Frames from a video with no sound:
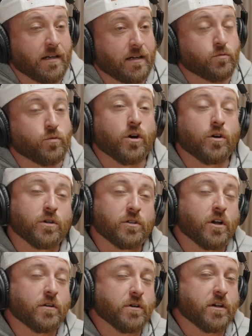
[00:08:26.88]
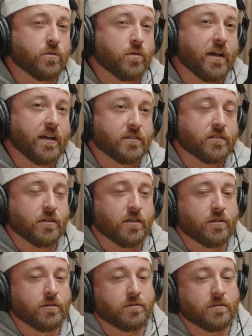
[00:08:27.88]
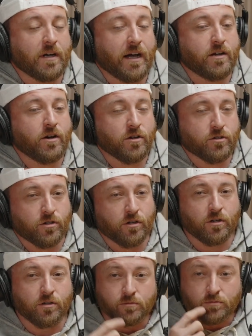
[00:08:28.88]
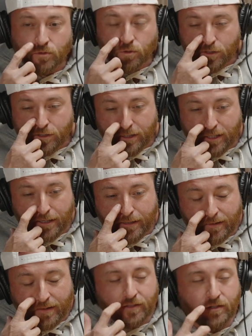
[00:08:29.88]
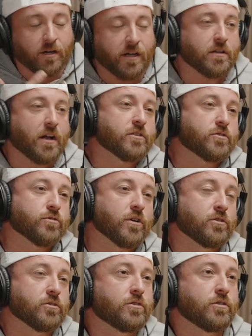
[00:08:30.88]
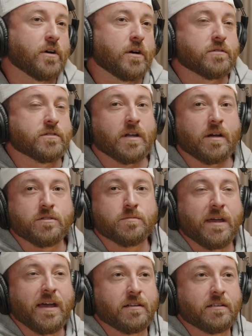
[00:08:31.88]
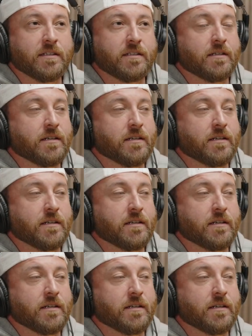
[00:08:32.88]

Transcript: No, well, not right away. So I also, towards the end, you know, I struggled too. I was battling,